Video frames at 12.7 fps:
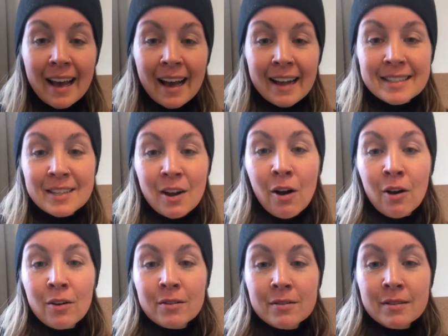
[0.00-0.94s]
It's
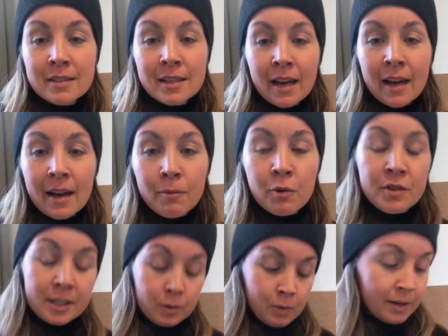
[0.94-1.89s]
called, well,
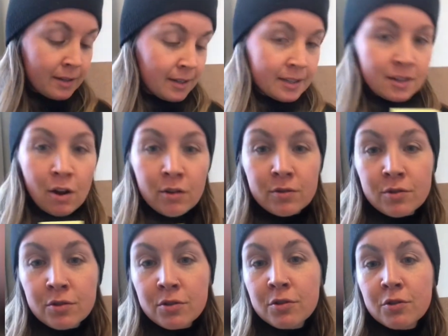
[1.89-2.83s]
this one is called
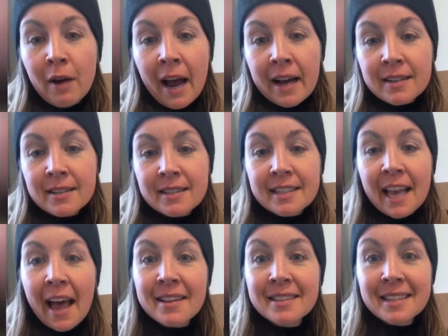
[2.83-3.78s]
Tracks,
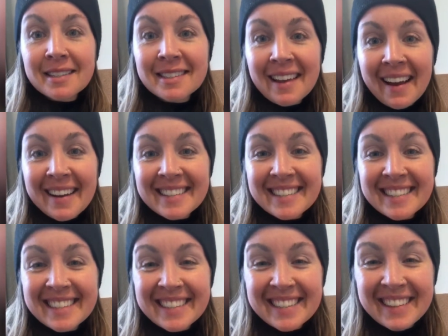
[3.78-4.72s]
Scats, and
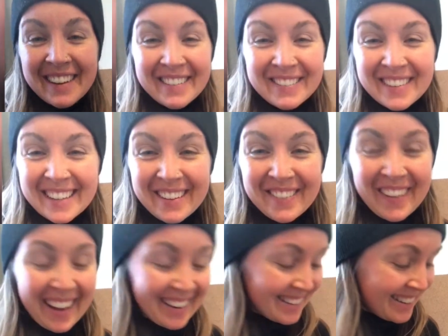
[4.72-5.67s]
Signs. So really
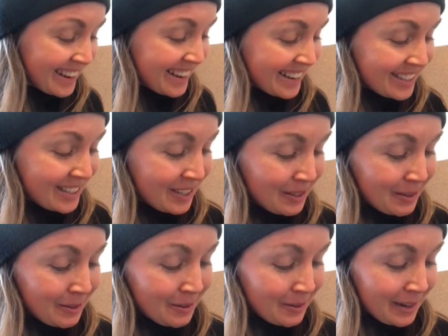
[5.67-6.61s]
fun
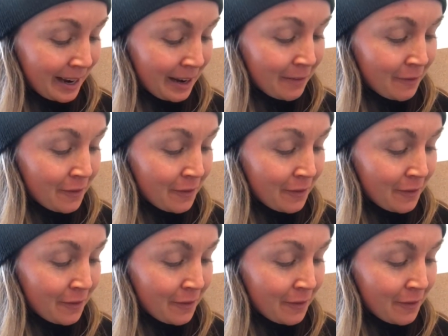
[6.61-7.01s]
to kind of